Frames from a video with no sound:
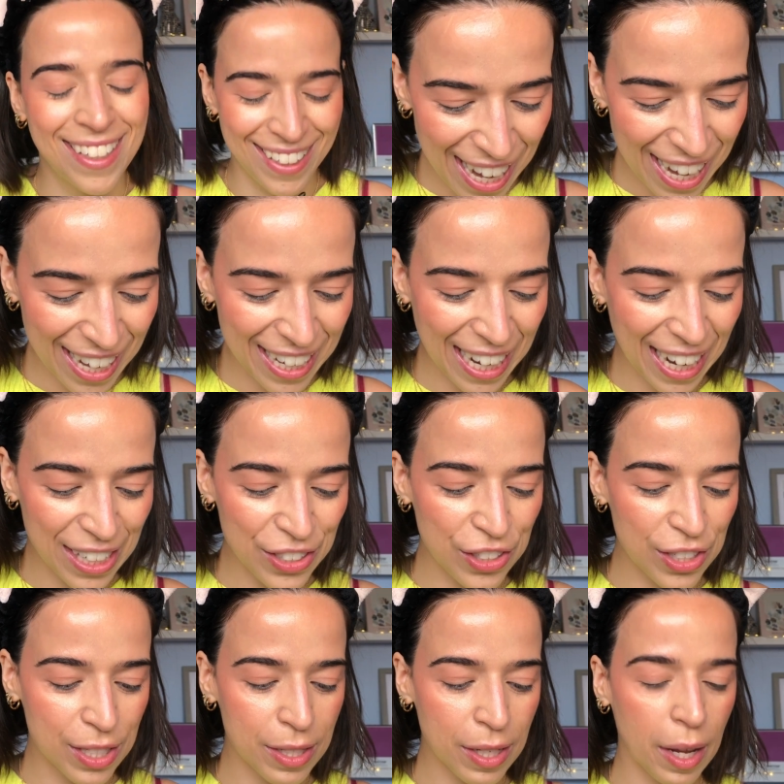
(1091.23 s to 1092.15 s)
And
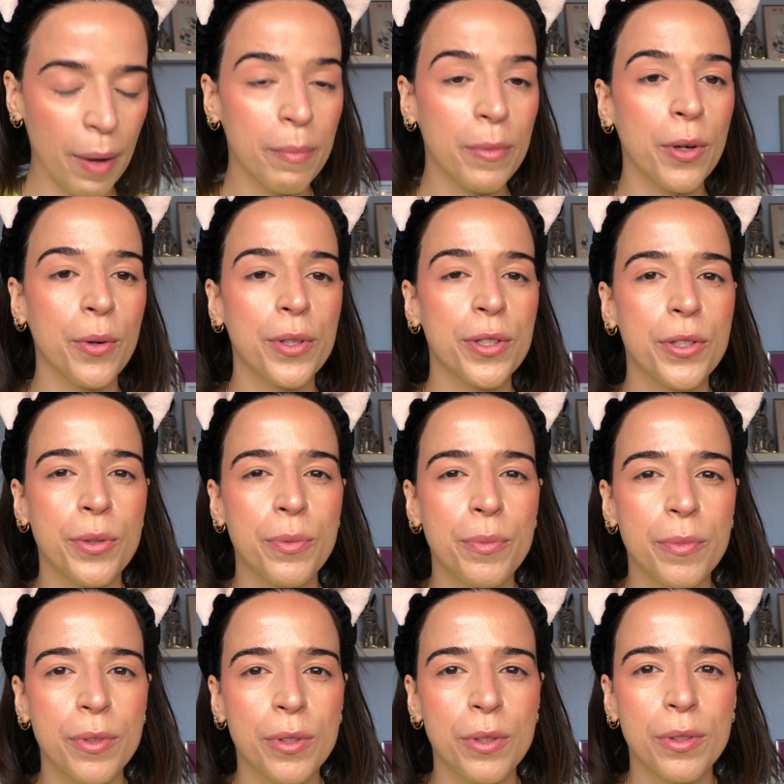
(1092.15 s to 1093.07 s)
I'm going
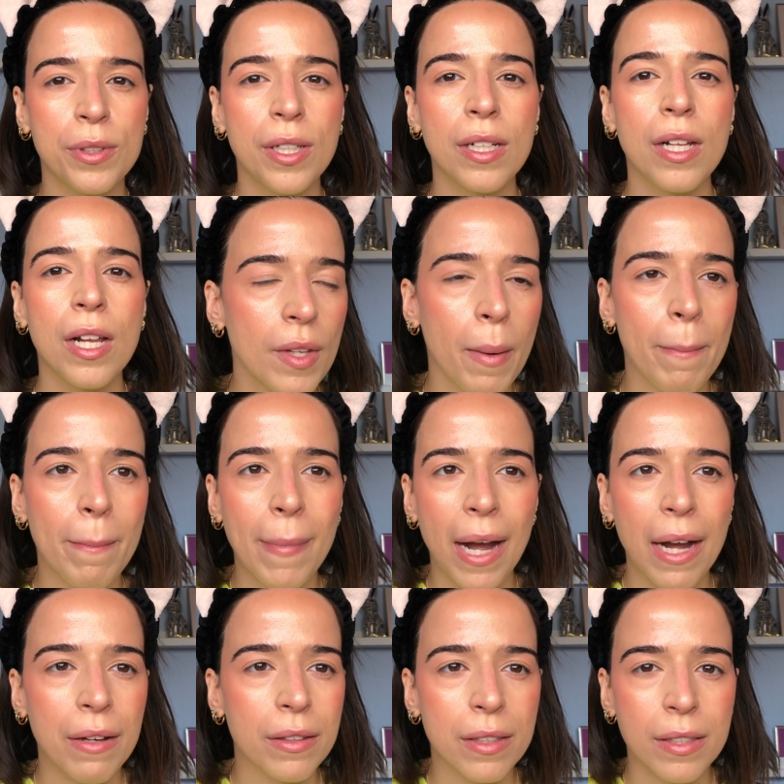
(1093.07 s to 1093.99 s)
to do the
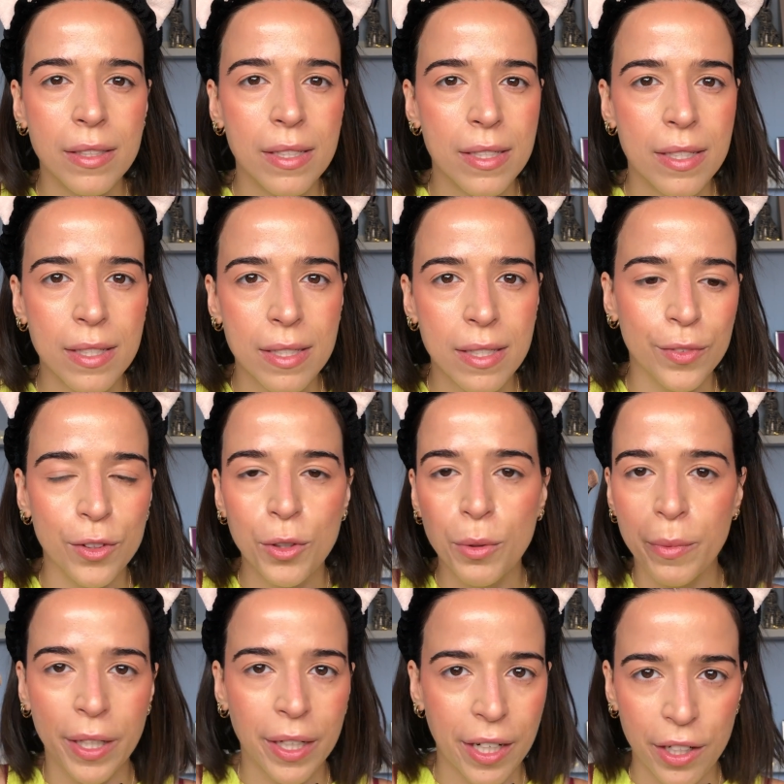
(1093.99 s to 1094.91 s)
mildest
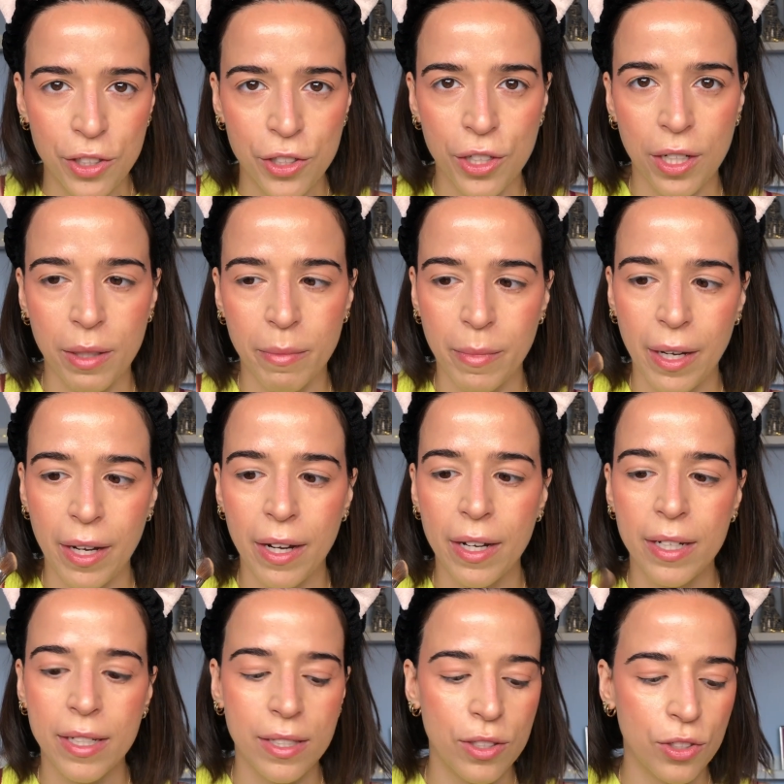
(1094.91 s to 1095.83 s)
demarcation in
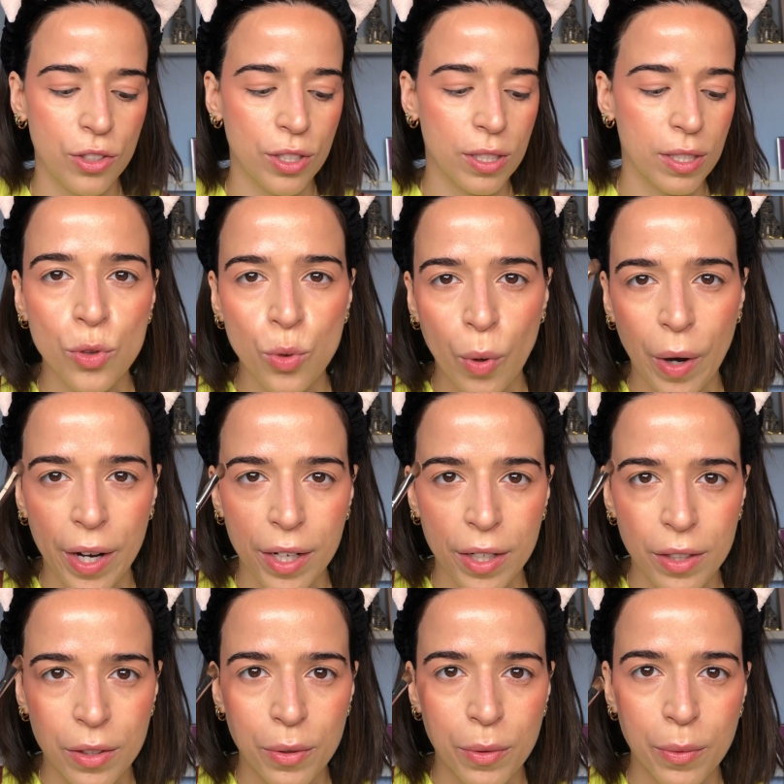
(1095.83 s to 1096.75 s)
my eyes, just
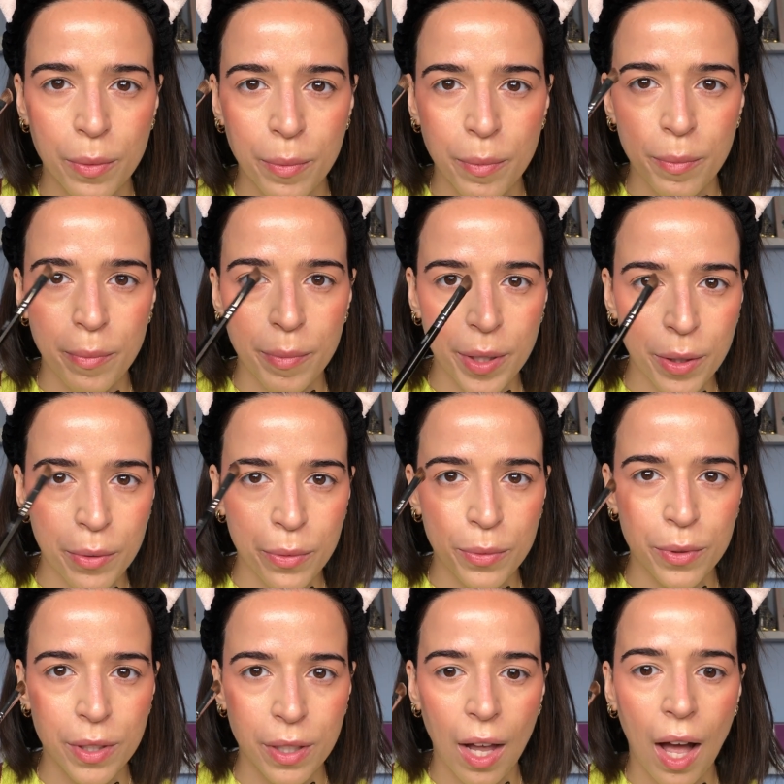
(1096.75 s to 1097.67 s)
trying to
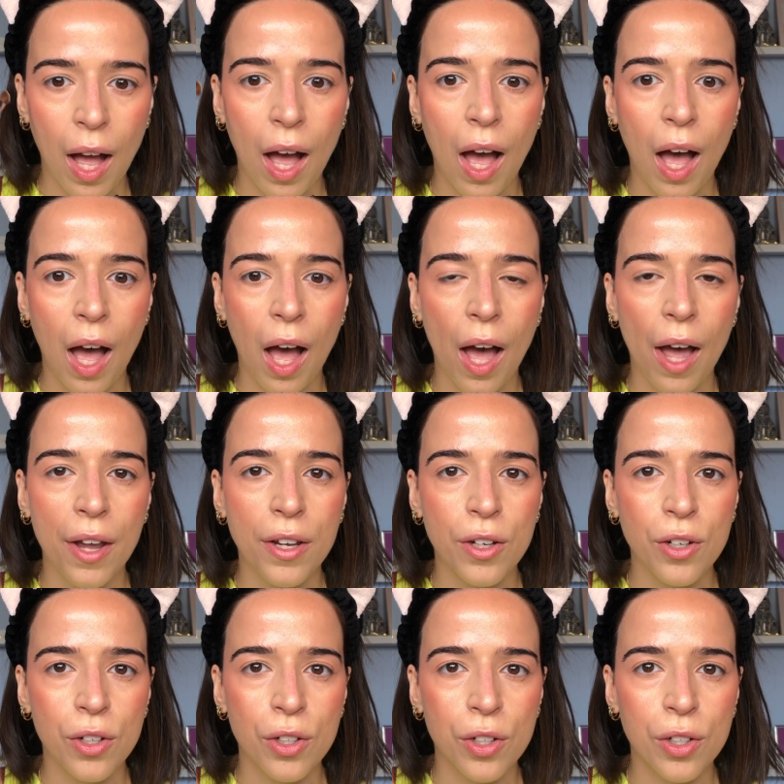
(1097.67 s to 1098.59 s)
build a
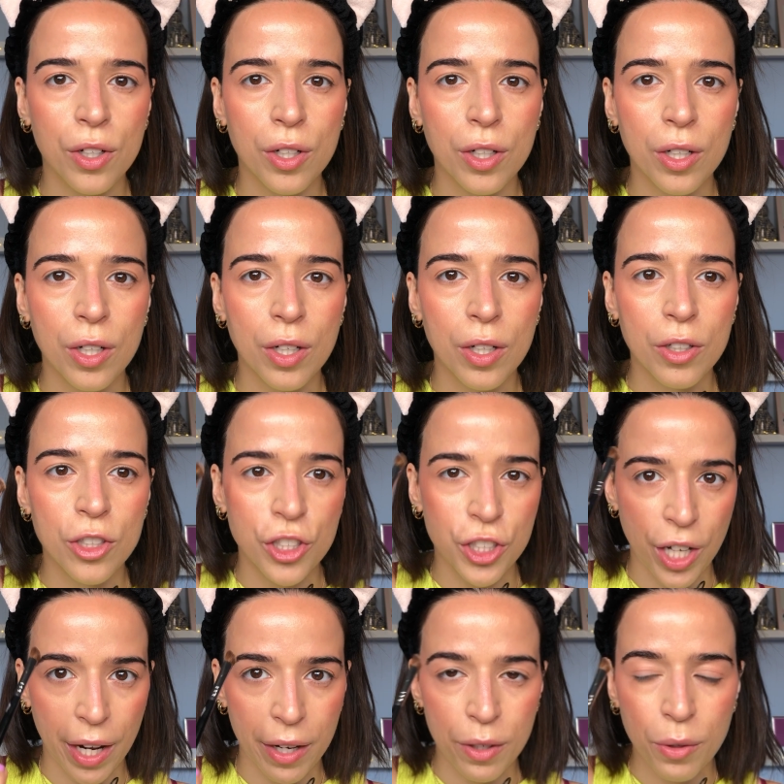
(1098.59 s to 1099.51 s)
higher
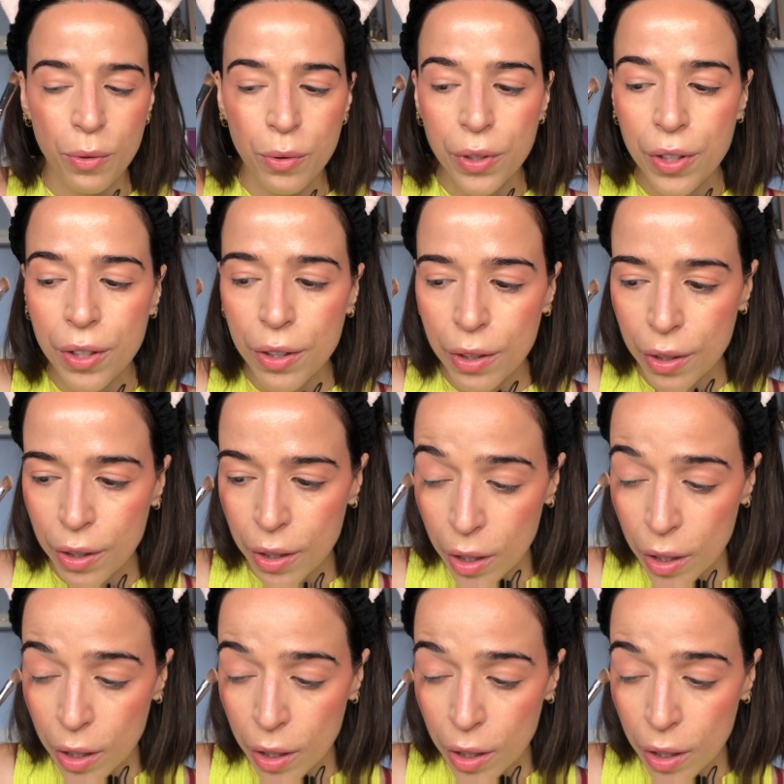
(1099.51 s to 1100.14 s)
shadow here